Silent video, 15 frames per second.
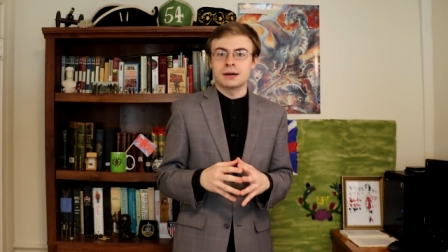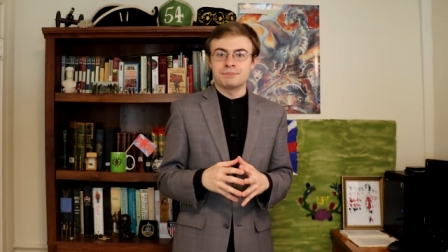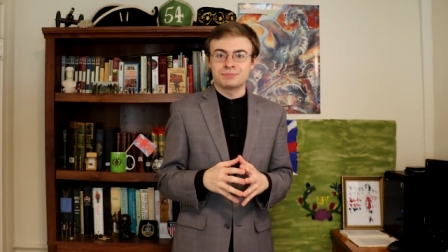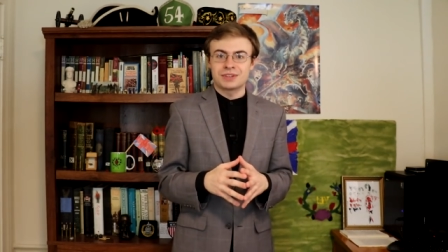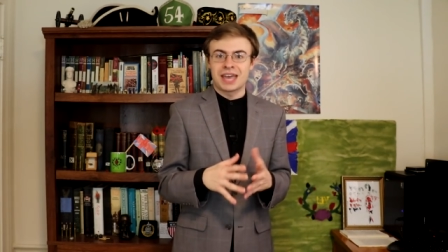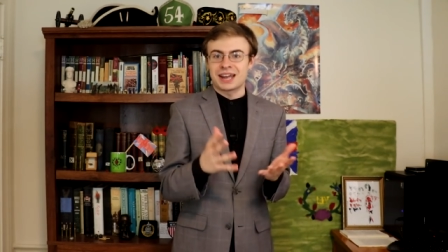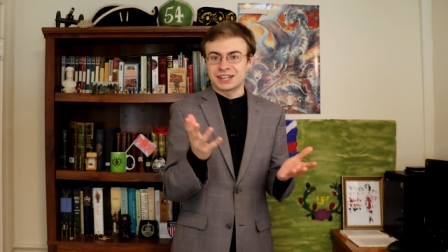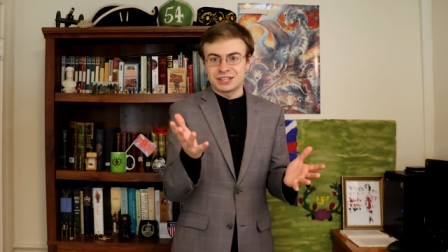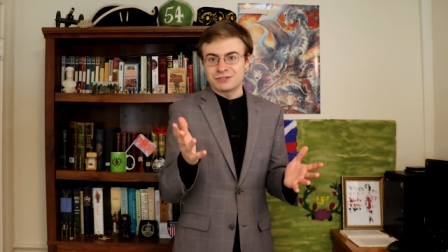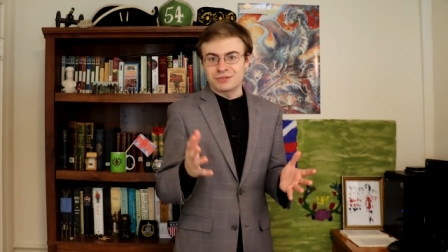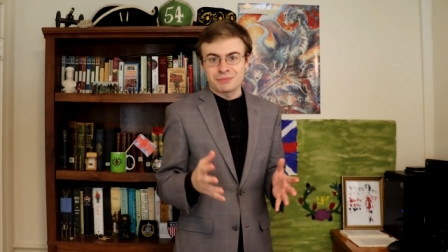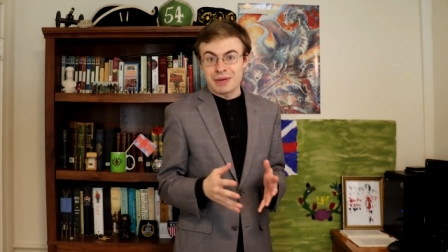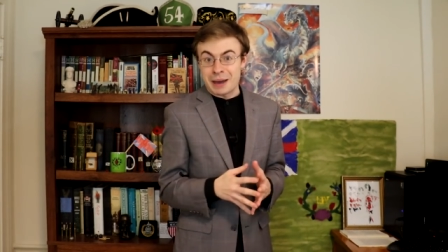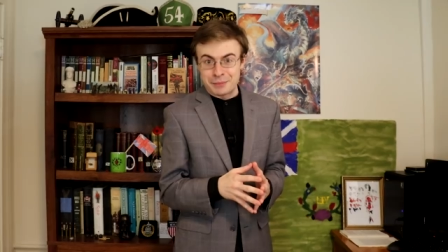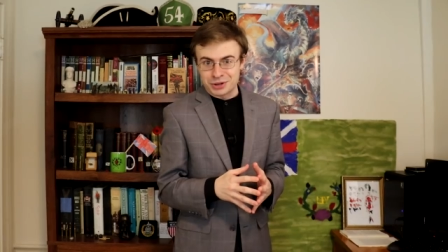Uh, can't
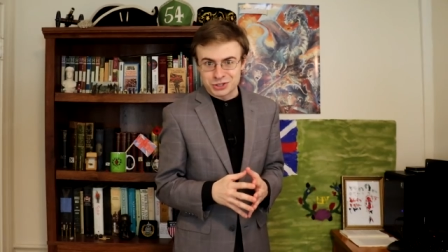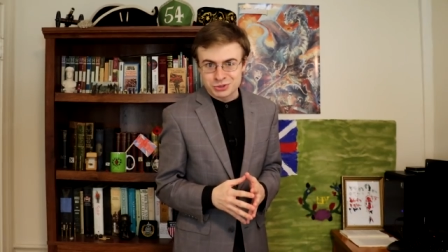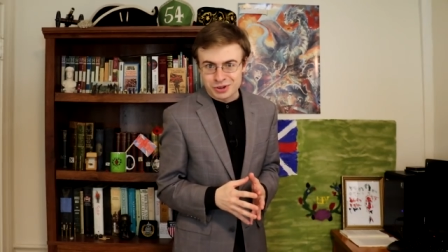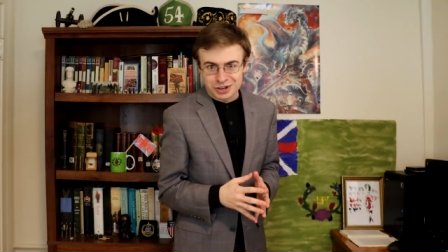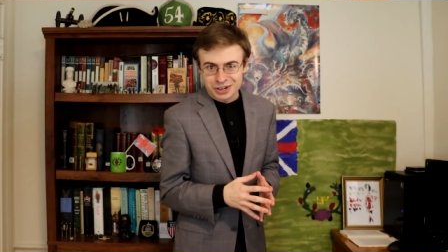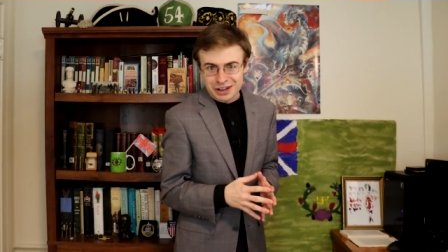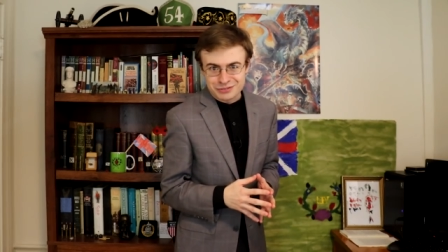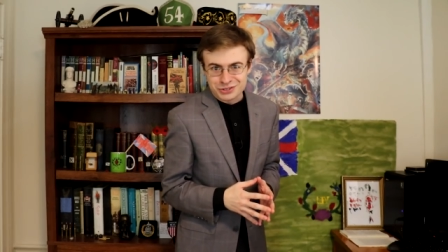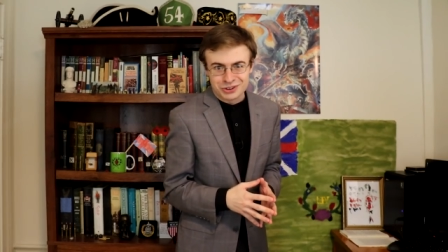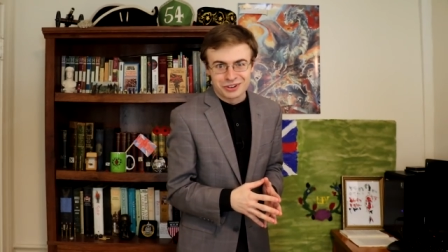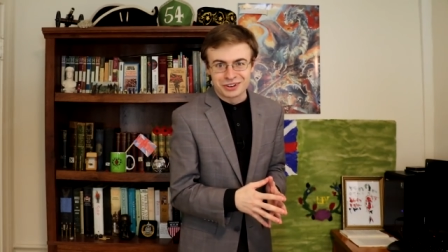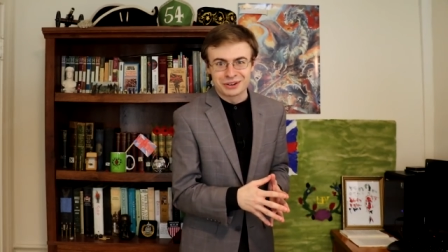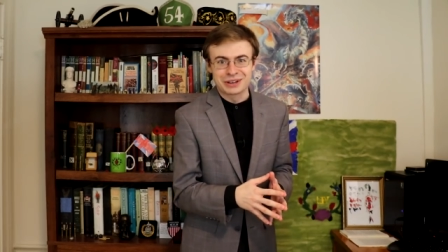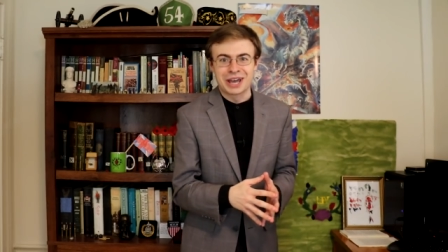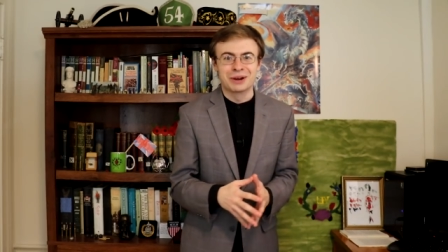give them that much credit after
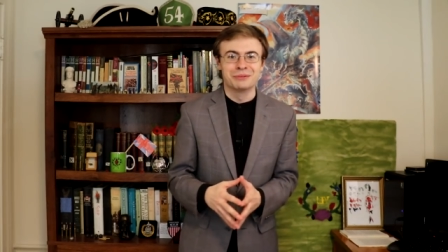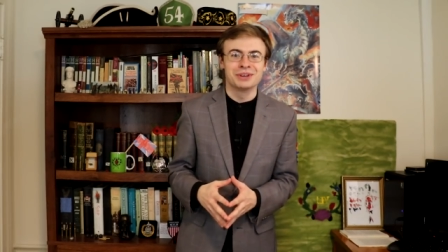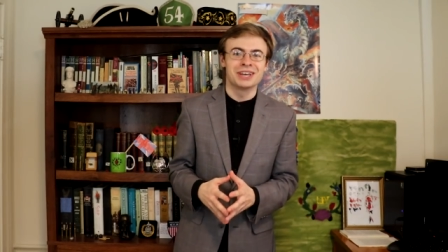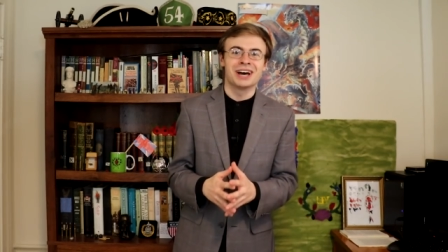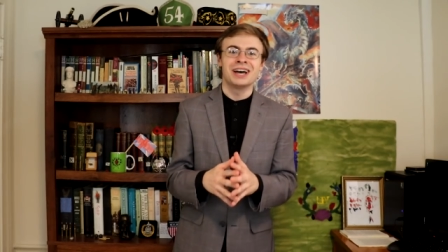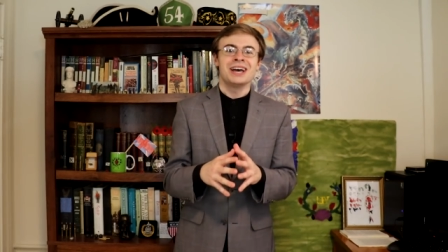all, can we?